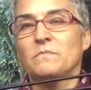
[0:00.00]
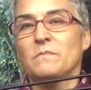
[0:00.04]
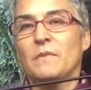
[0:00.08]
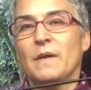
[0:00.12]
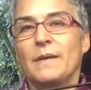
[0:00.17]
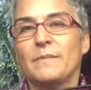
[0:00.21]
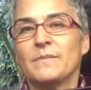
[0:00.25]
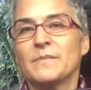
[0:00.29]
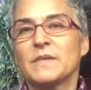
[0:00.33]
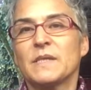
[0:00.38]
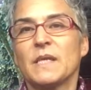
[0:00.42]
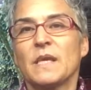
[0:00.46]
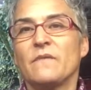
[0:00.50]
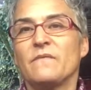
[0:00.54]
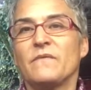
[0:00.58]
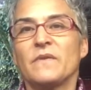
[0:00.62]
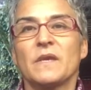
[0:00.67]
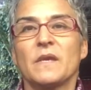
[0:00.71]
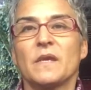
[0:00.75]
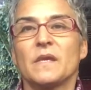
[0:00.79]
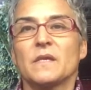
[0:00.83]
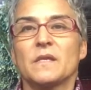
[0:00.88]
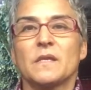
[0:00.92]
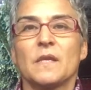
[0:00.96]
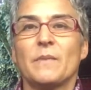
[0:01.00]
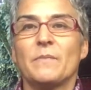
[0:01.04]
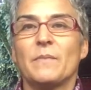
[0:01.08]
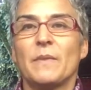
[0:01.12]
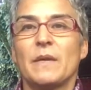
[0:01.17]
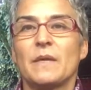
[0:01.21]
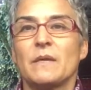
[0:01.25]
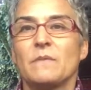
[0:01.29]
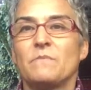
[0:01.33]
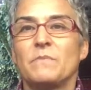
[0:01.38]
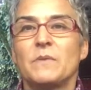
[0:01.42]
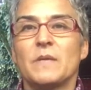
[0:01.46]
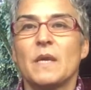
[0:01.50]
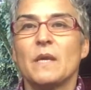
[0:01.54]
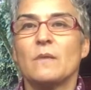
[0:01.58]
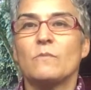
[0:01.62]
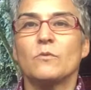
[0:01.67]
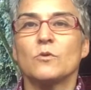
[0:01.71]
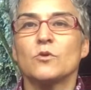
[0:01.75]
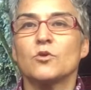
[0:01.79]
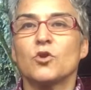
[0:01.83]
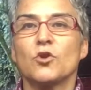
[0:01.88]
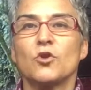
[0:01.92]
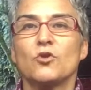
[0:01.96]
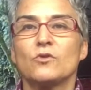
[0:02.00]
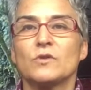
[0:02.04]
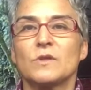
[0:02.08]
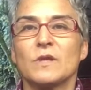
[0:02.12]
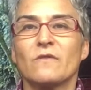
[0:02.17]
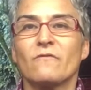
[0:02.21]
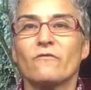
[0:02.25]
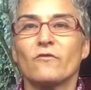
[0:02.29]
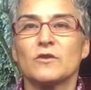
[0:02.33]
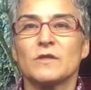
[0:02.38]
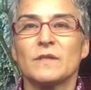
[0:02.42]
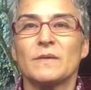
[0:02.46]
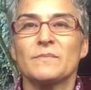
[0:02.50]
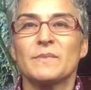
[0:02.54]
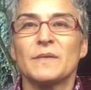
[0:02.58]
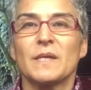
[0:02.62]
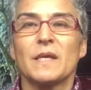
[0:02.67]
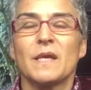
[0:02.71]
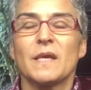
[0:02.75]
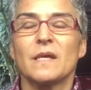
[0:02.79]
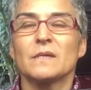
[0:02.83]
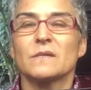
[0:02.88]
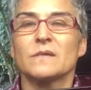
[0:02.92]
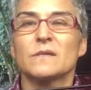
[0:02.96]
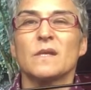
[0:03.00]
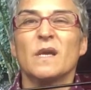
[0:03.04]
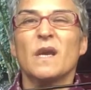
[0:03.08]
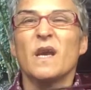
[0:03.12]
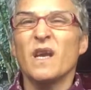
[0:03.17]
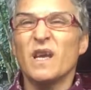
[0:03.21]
I'm saving it. I may be able to use it for something else.